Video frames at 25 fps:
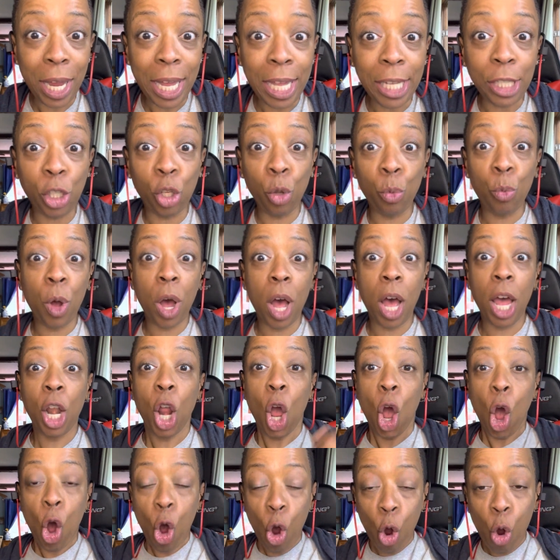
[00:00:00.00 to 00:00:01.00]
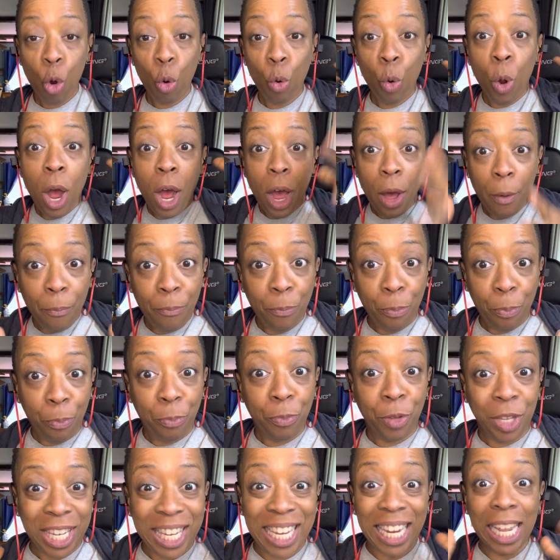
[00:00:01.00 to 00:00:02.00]
is the one who
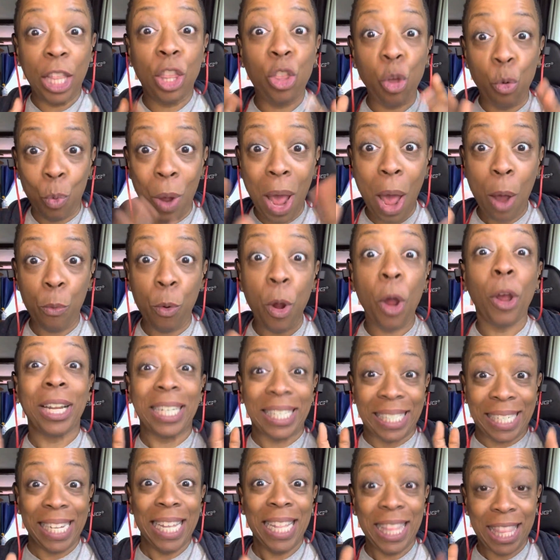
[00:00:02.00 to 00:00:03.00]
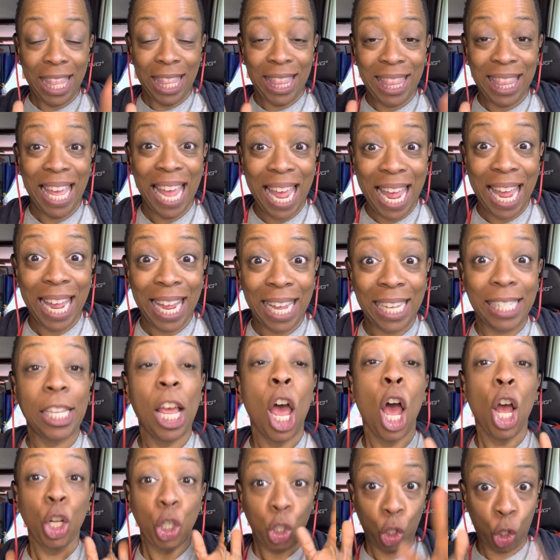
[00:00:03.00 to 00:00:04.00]
did the wet work, did the things
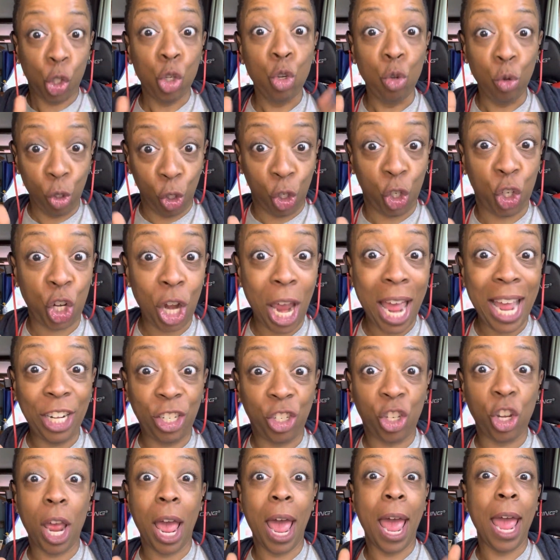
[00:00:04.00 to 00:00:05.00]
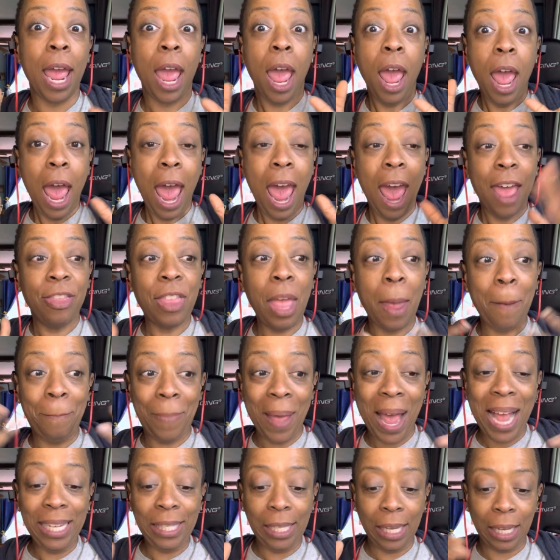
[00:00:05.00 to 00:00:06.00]
to JJ, and they
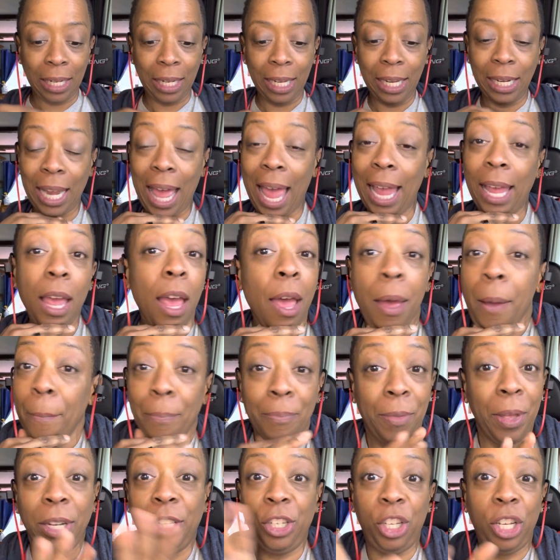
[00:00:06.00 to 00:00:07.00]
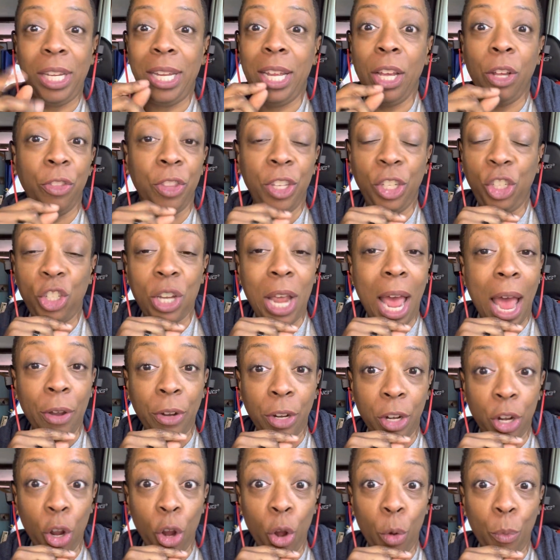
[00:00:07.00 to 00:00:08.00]
basically killed this child
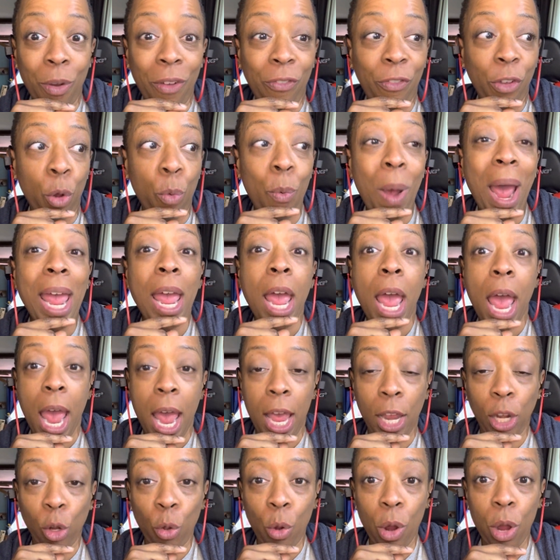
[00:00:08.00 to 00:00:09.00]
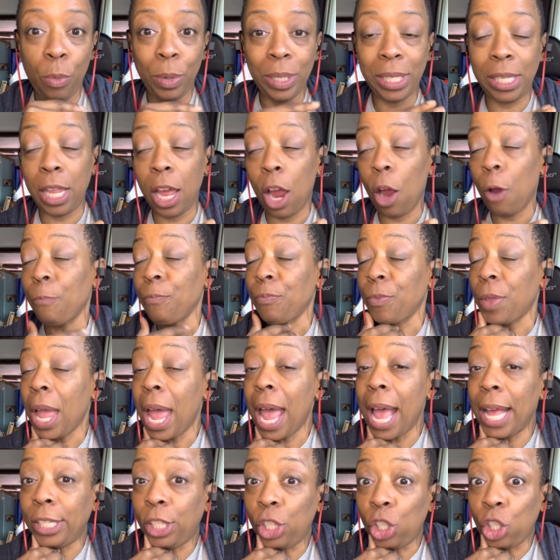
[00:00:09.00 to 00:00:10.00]
in a horrific way, and Lori was there.
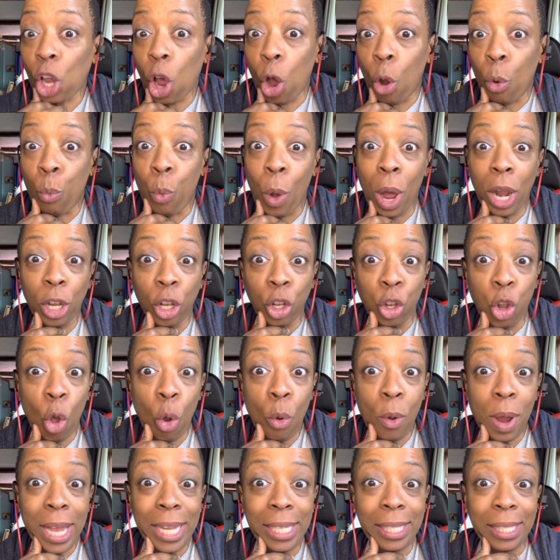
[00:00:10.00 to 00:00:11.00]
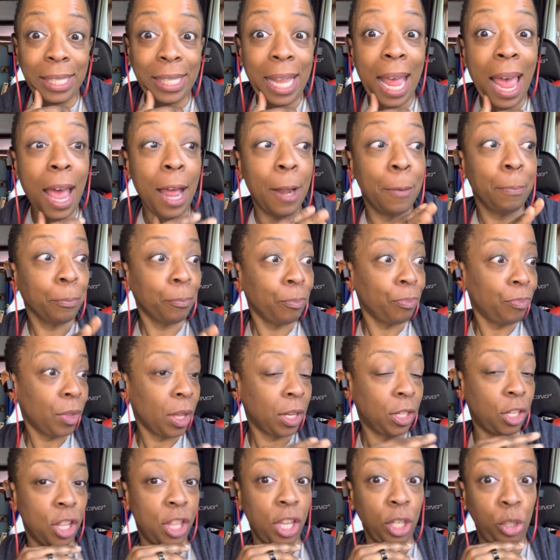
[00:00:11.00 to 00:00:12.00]
And so what Lori said
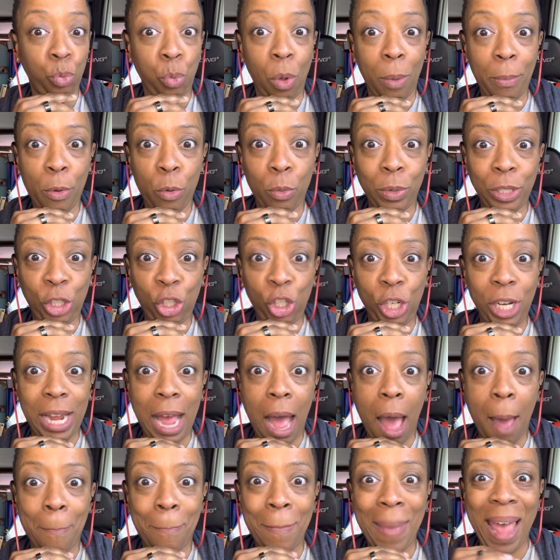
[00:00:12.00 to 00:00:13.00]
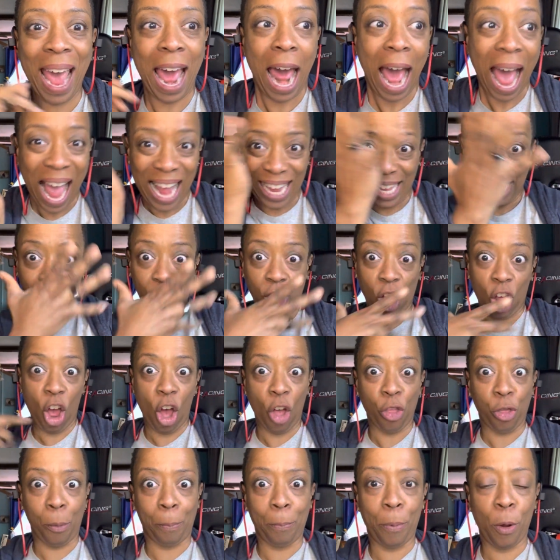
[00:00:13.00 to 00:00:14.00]
to this woman when she got mad, I guess her
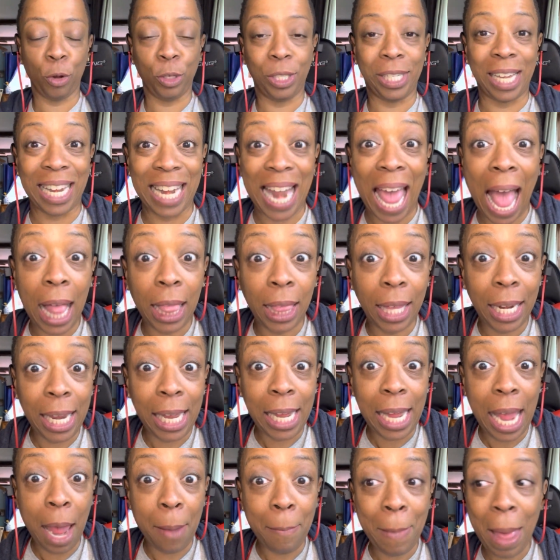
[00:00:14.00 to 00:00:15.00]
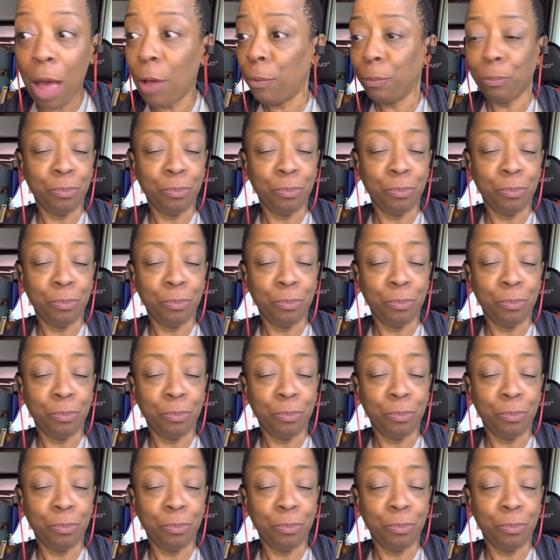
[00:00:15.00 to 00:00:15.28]
other personality came out,